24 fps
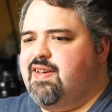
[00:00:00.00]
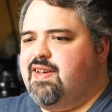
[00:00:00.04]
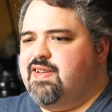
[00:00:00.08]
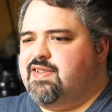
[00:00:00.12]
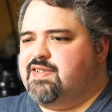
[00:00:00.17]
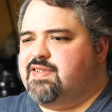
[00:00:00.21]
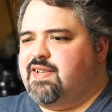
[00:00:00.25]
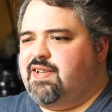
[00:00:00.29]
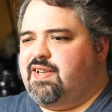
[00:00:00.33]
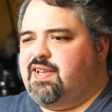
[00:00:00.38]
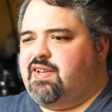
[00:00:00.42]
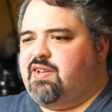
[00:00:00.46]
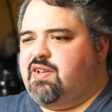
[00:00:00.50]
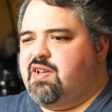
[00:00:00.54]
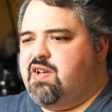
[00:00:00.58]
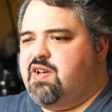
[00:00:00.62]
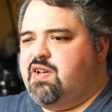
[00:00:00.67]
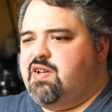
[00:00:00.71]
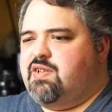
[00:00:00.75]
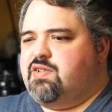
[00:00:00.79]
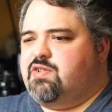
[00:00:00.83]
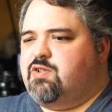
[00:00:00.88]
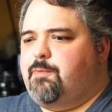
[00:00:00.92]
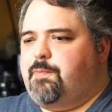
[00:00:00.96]
It's not like
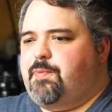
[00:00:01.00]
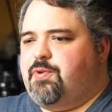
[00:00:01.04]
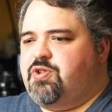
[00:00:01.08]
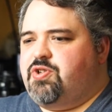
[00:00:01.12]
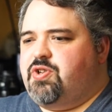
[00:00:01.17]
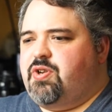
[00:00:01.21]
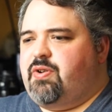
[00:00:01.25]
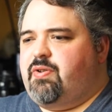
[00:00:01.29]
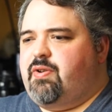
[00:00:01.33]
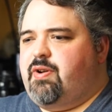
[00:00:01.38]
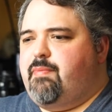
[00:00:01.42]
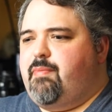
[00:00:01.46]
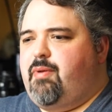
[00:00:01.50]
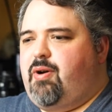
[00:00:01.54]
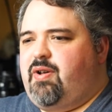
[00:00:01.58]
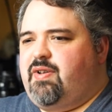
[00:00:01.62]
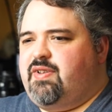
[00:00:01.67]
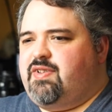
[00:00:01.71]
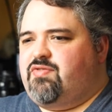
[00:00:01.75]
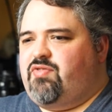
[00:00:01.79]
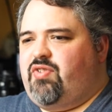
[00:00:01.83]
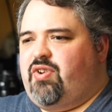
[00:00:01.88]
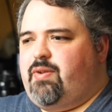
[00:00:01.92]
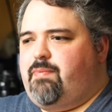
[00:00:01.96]
super sugary malt,
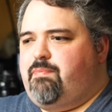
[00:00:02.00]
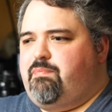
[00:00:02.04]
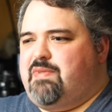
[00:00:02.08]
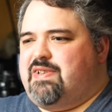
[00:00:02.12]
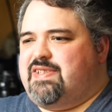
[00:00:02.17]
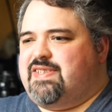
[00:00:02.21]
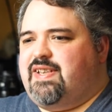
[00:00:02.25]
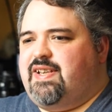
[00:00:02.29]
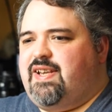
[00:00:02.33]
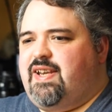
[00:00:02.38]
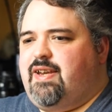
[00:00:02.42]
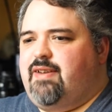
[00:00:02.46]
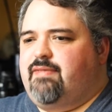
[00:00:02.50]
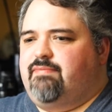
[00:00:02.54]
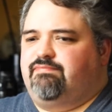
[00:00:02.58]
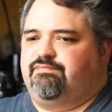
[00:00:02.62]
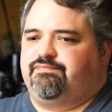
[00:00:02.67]
it's very biscuity.